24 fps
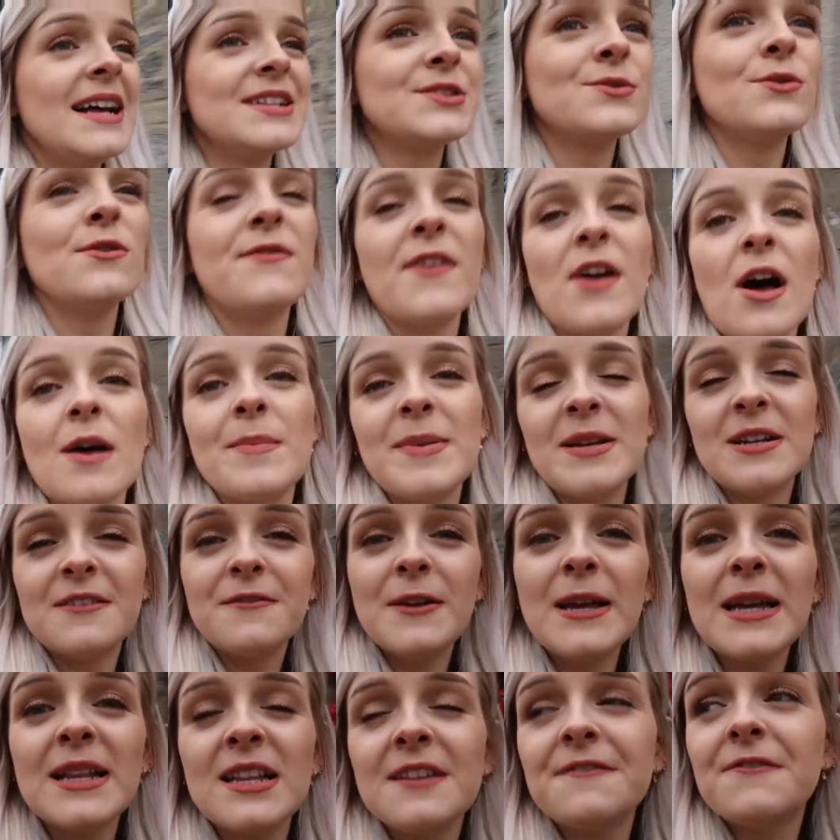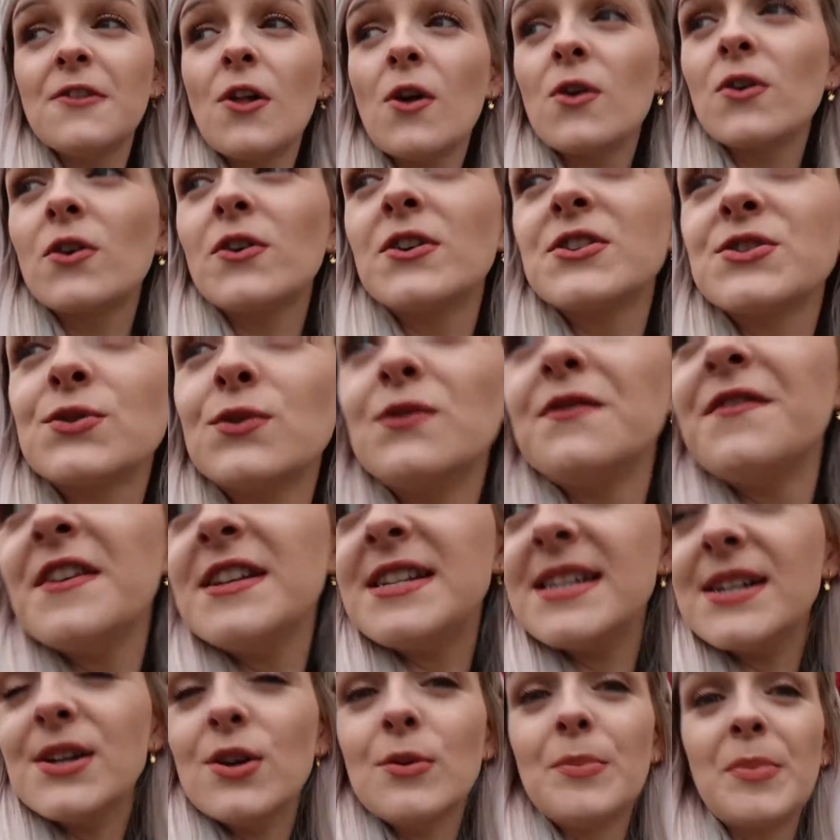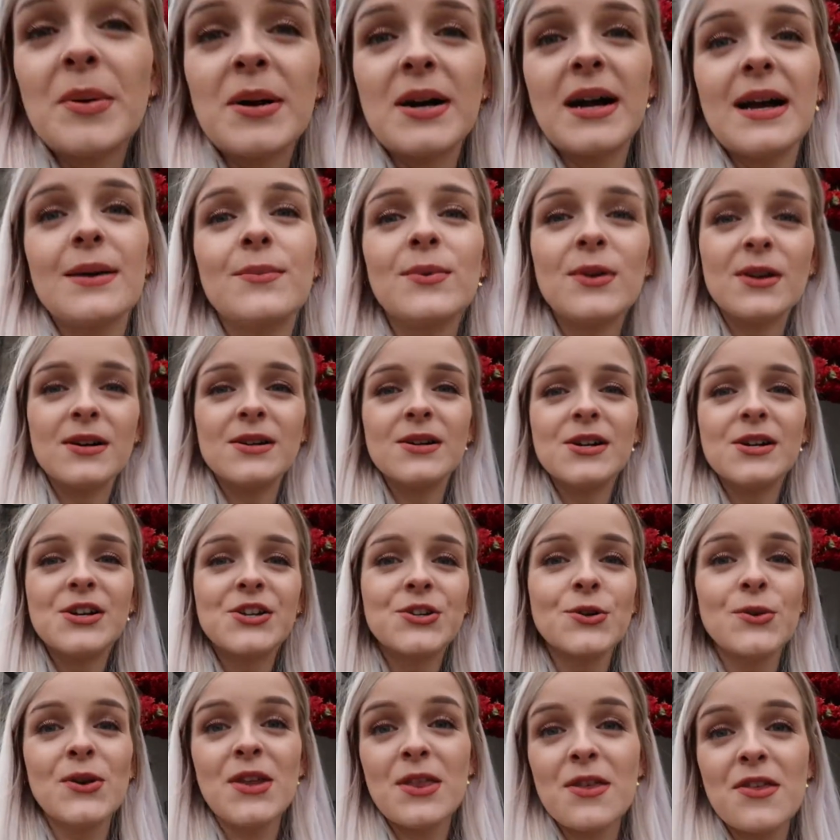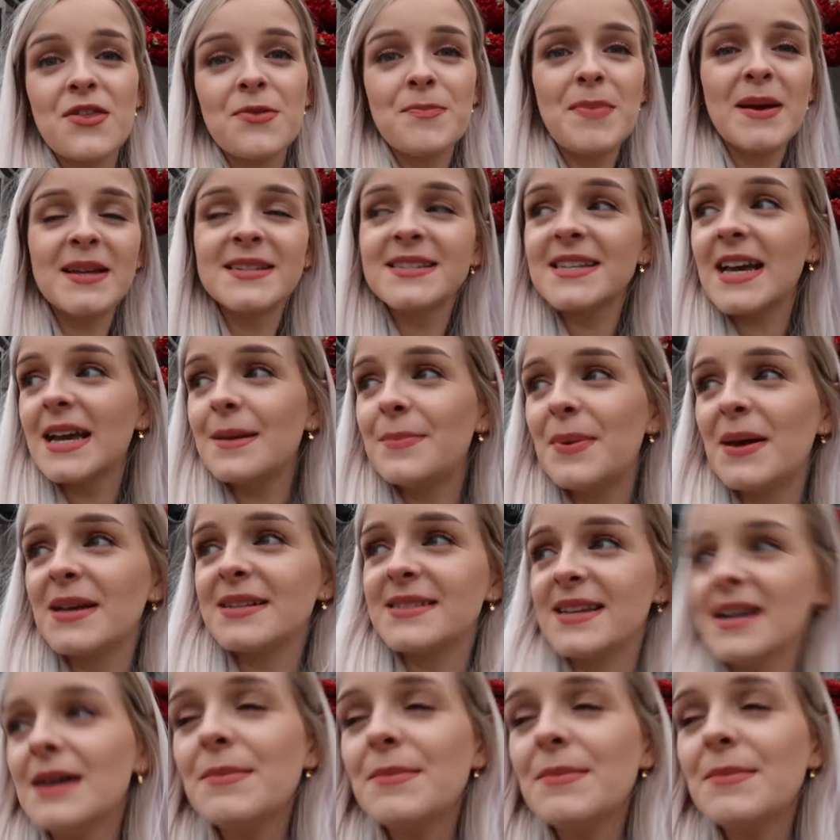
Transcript: I don't know if that'll be a weekly vlog or its own video, but I will show you the bits that I picked